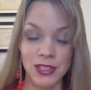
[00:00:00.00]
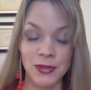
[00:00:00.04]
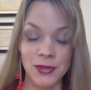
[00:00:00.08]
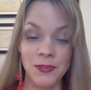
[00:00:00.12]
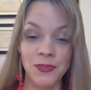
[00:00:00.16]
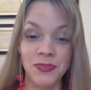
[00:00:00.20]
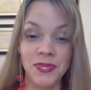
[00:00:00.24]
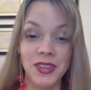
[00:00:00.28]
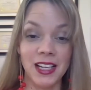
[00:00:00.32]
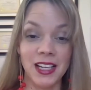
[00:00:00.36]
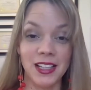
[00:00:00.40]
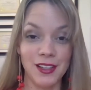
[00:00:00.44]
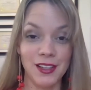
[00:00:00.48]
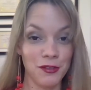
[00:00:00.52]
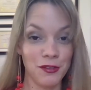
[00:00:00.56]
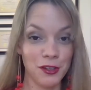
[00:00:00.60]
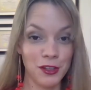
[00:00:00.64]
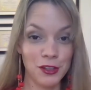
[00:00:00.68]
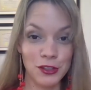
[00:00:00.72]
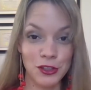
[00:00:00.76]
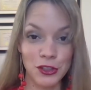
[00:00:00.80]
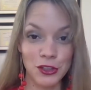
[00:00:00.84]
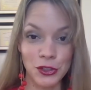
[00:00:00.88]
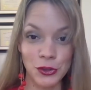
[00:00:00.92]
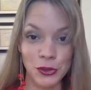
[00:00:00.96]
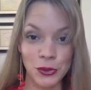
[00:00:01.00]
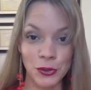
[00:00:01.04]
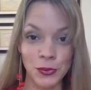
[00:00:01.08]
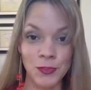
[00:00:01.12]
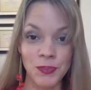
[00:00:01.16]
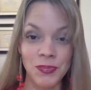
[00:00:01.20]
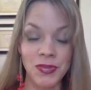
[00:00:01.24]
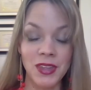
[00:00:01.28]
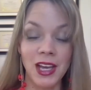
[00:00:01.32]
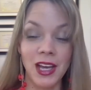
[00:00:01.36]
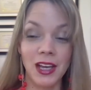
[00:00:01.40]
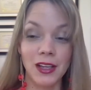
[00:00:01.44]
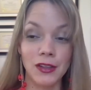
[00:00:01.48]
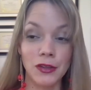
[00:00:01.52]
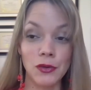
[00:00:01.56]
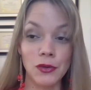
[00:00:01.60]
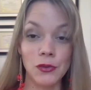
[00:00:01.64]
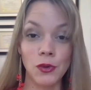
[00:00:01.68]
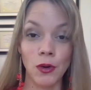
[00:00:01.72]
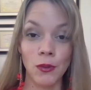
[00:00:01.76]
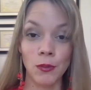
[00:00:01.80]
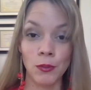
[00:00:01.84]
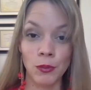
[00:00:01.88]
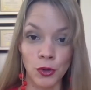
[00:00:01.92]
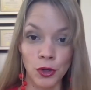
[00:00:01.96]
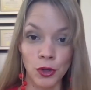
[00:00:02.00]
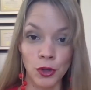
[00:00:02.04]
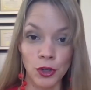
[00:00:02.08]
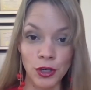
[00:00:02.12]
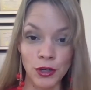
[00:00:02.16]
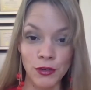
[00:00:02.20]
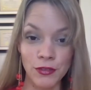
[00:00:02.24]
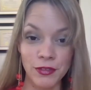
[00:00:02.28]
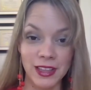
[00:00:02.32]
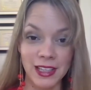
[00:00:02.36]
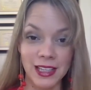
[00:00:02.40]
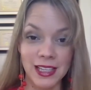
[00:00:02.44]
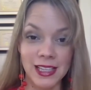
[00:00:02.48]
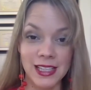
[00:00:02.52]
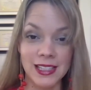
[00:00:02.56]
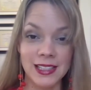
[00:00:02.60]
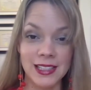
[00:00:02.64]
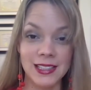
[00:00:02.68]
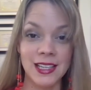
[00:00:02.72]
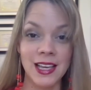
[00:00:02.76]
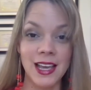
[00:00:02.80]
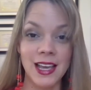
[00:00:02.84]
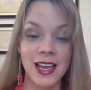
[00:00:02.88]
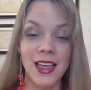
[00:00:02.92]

And if you do and you want more of these,